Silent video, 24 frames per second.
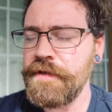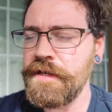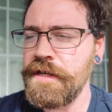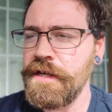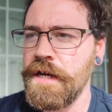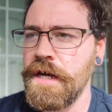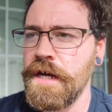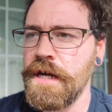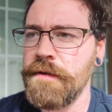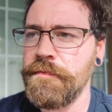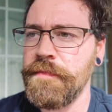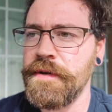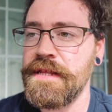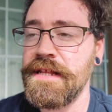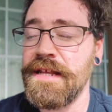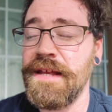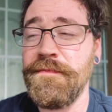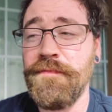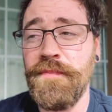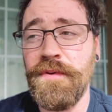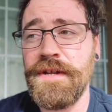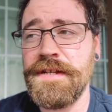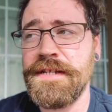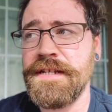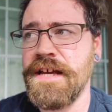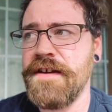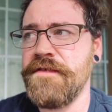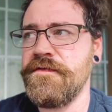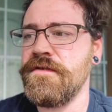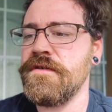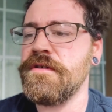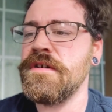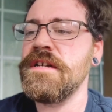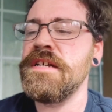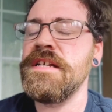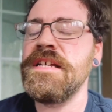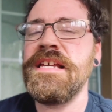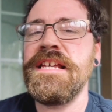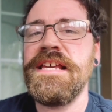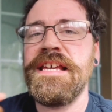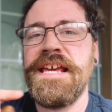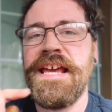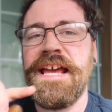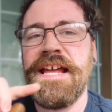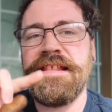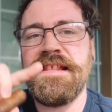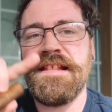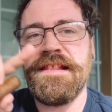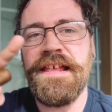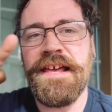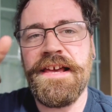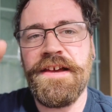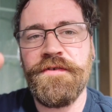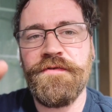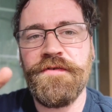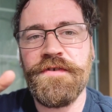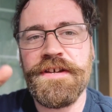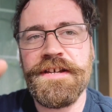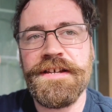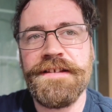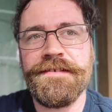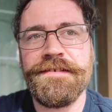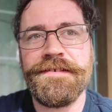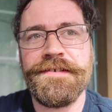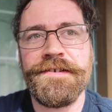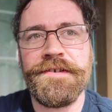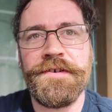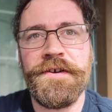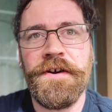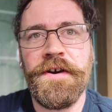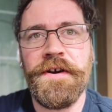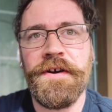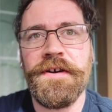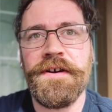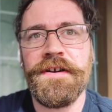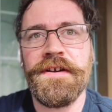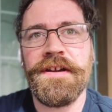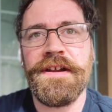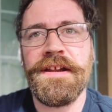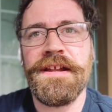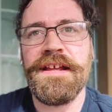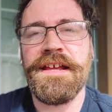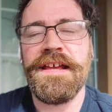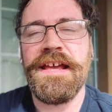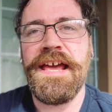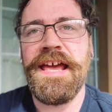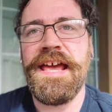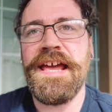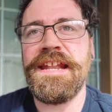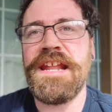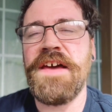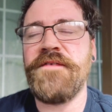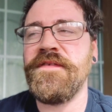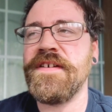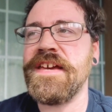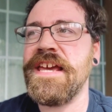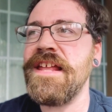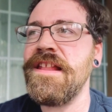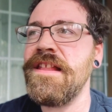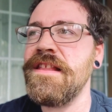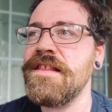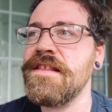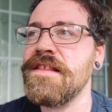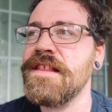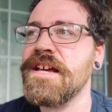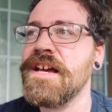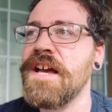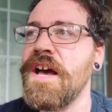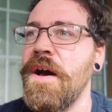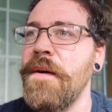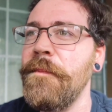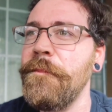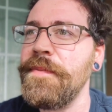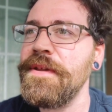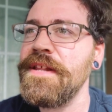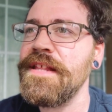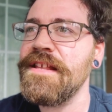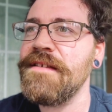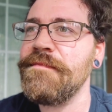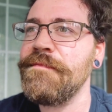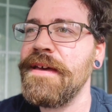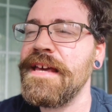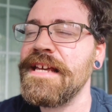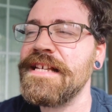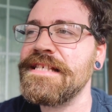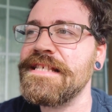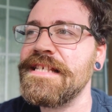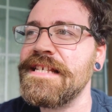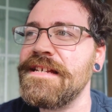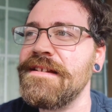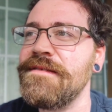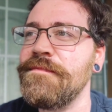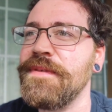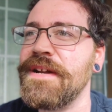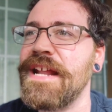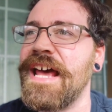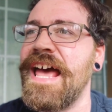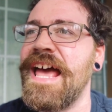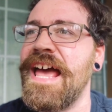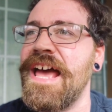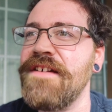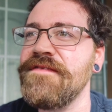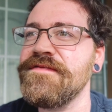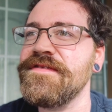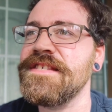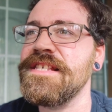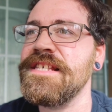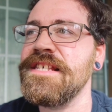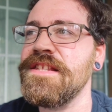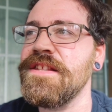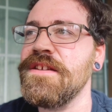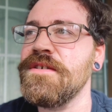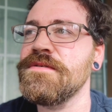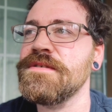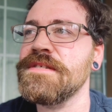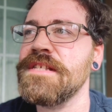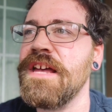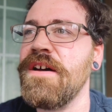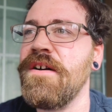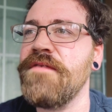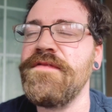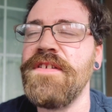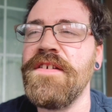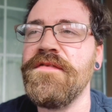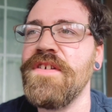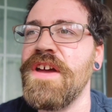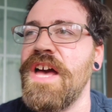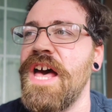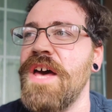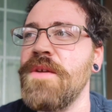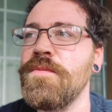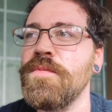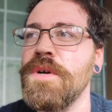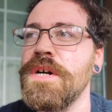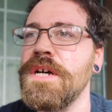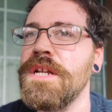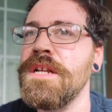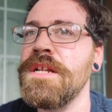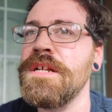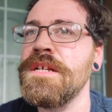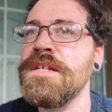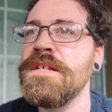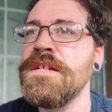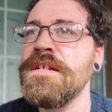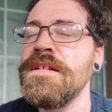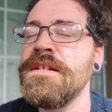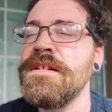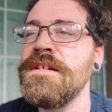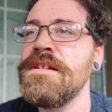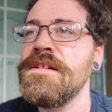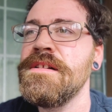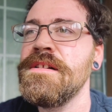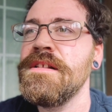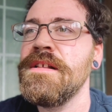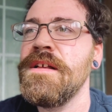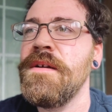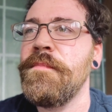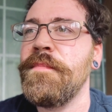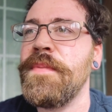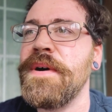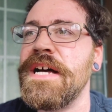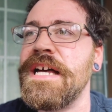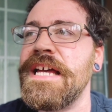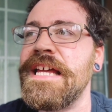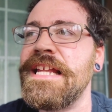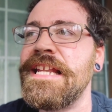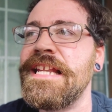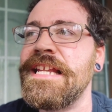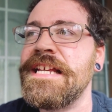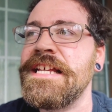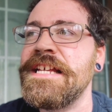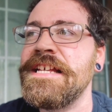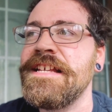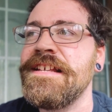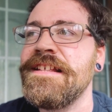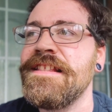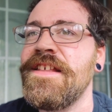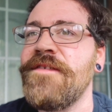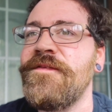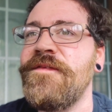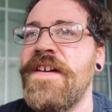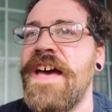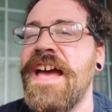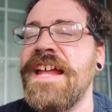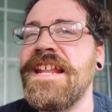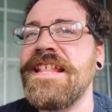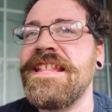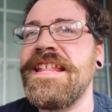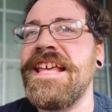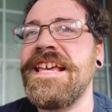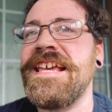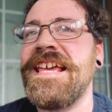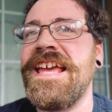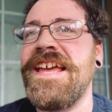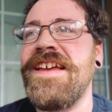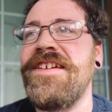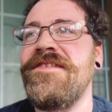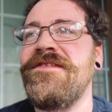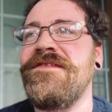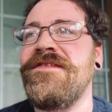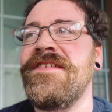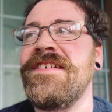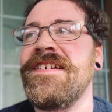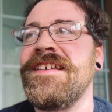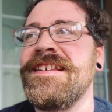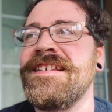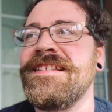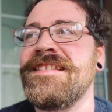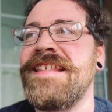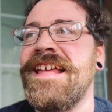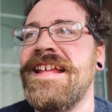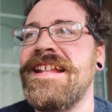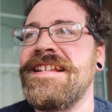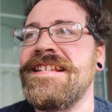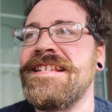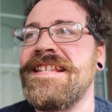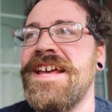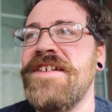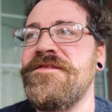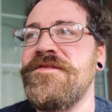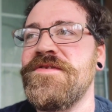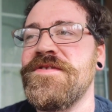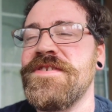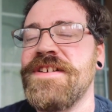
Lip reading: But in Print Devil, he had the like crooked cigar, and I forget the company that makes it, but I have seen those now. I've never had one. But the fact that they gave that devil